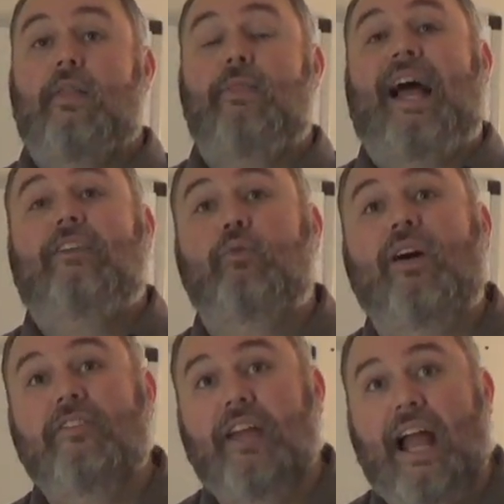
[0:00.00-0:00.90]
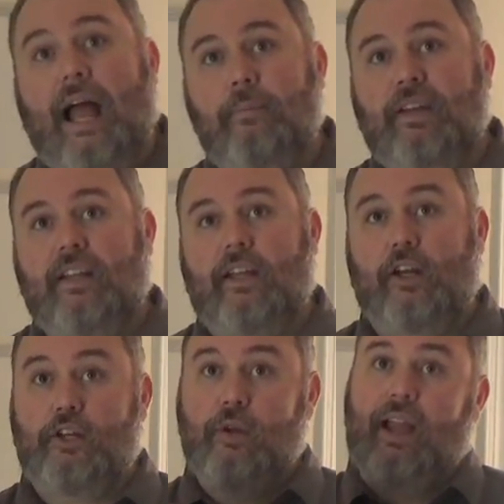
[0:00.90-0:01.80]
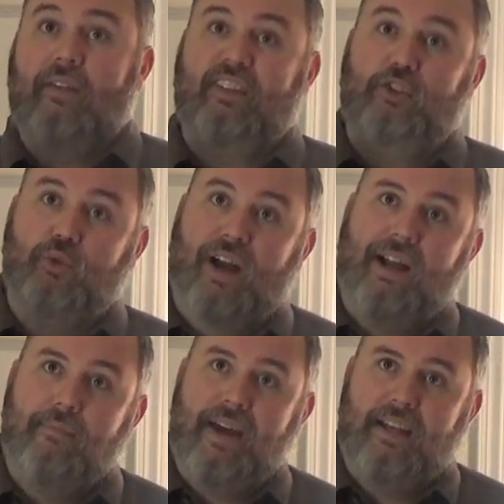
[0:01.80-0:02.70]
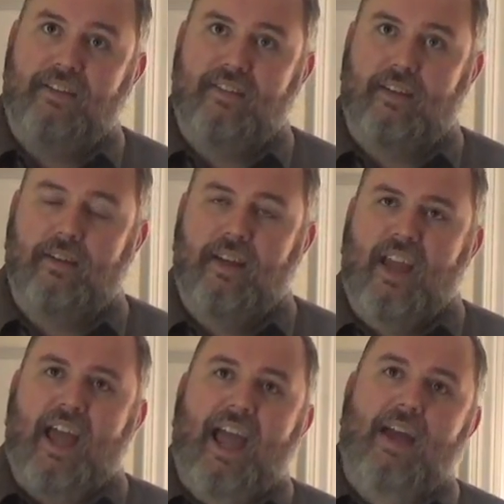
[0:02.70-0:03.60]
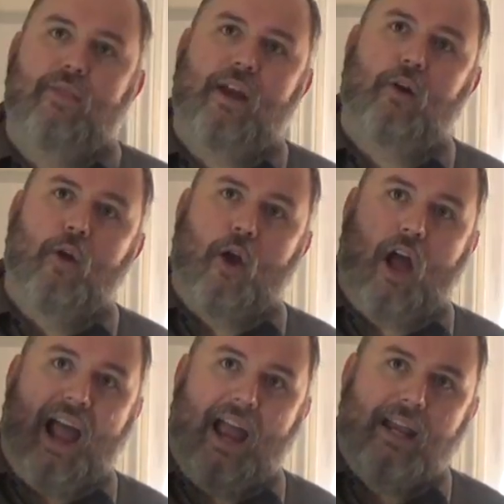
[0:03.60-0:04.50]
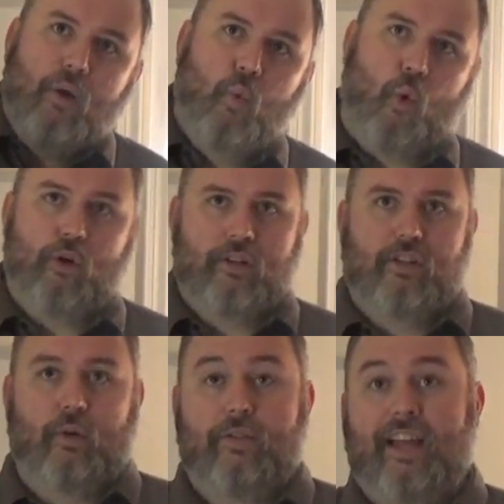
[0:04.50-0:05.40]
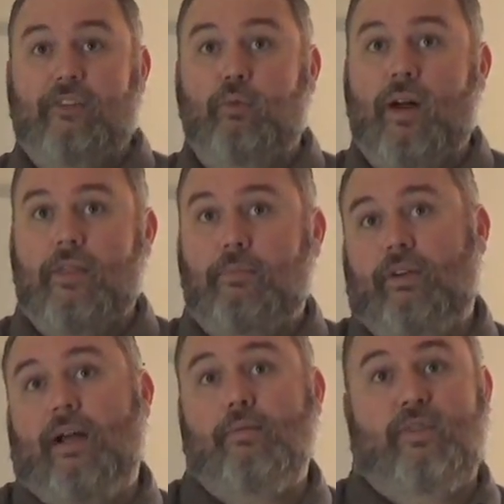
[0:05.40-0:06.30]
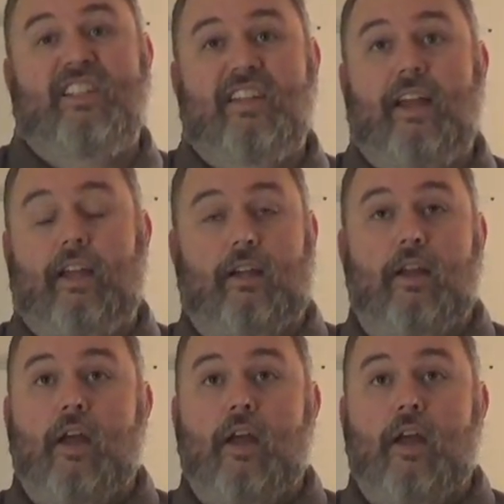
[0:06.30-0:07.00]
That's what's happening here. You have a dry medicine, and they're adding water to it. That's what the problem was saying.